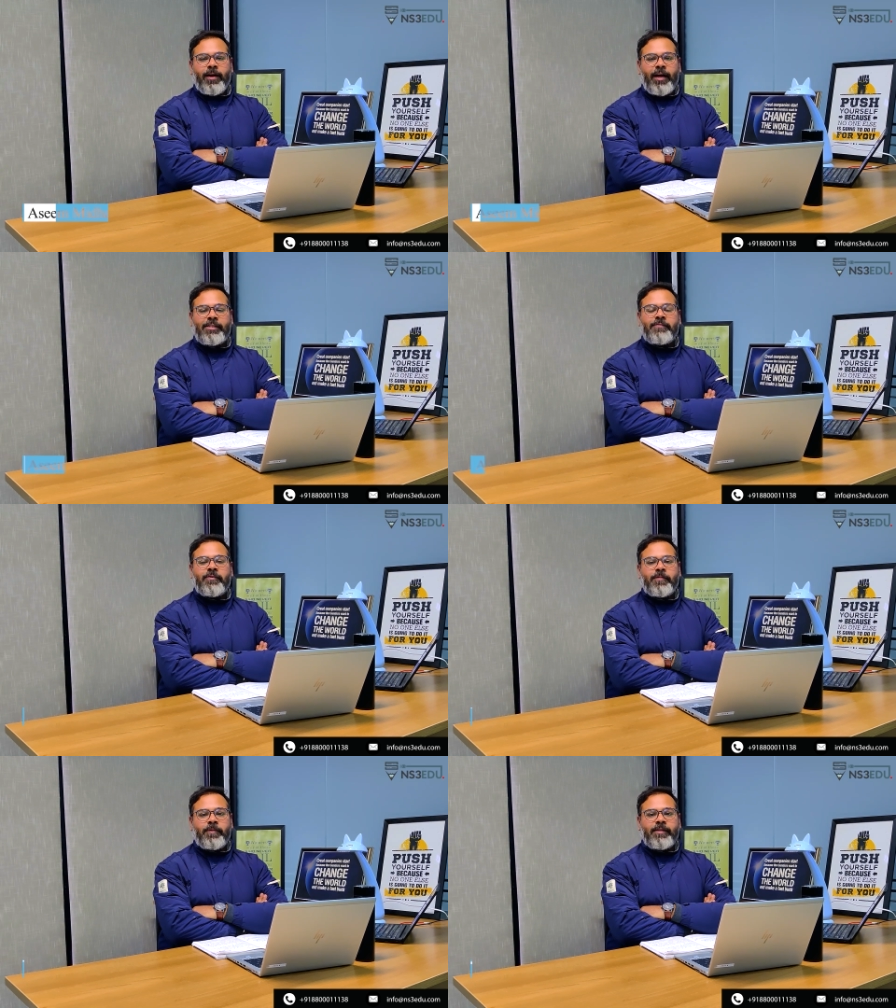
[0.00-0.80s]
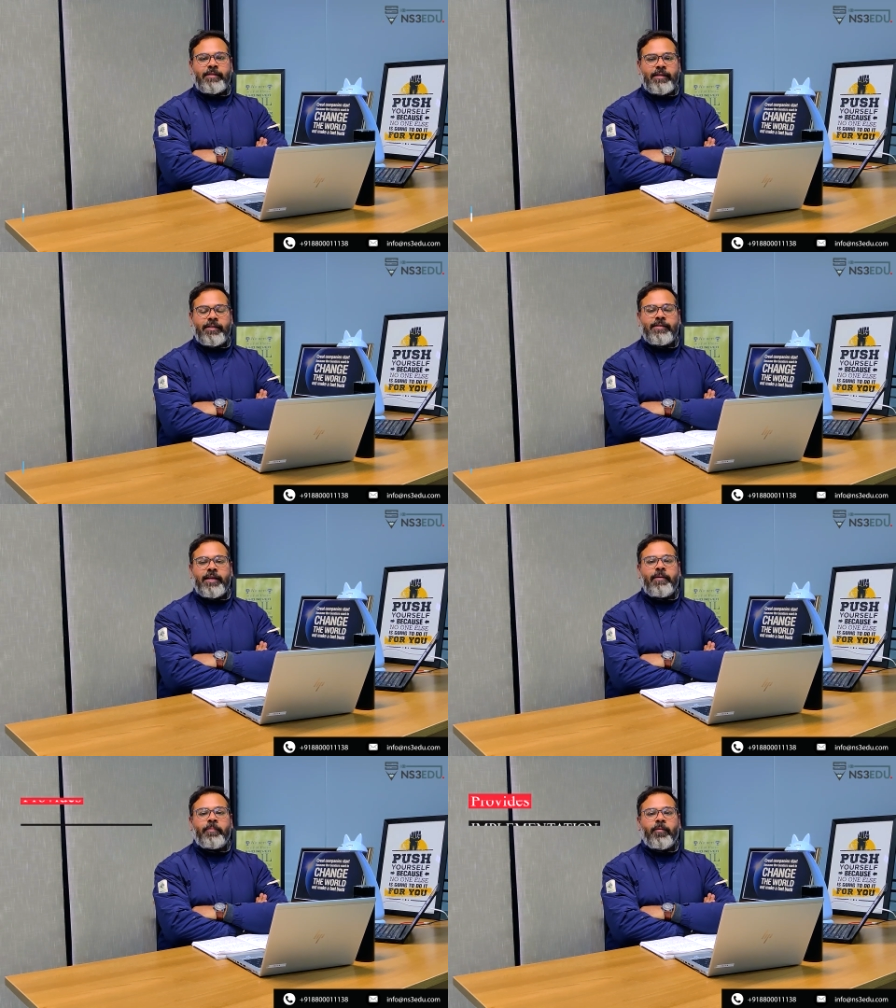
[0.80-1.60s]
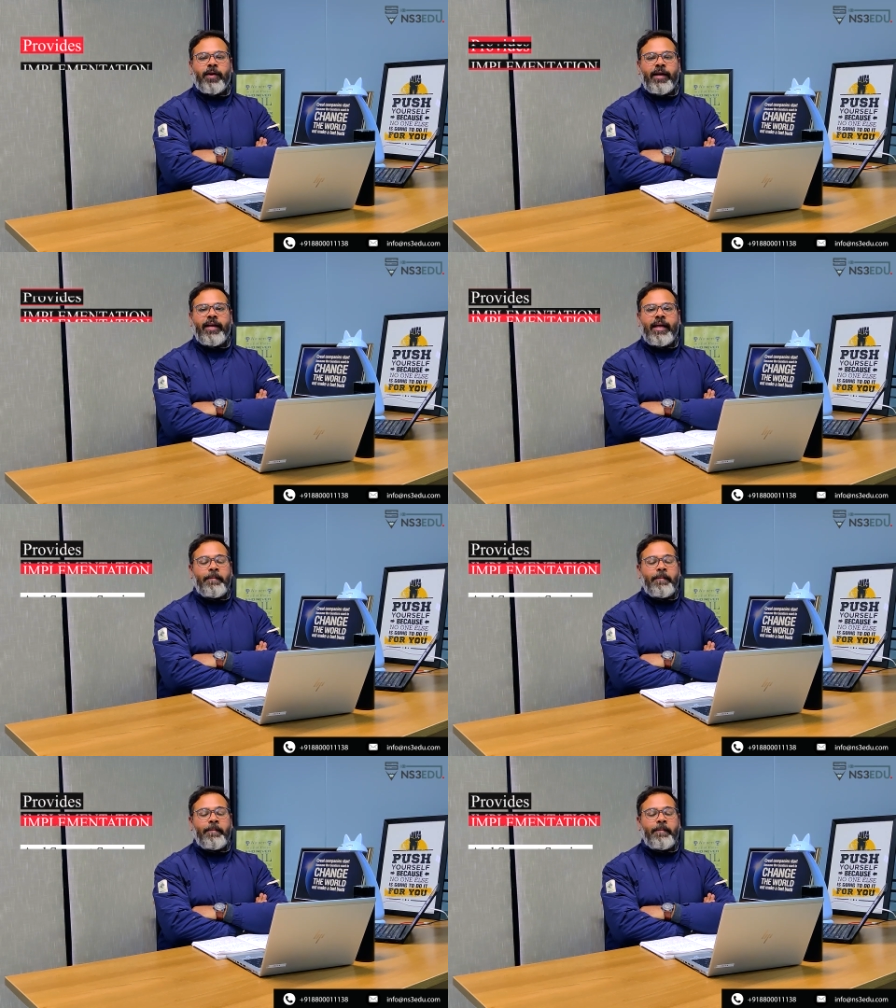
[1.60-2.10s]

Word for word: last 4 plus years in providing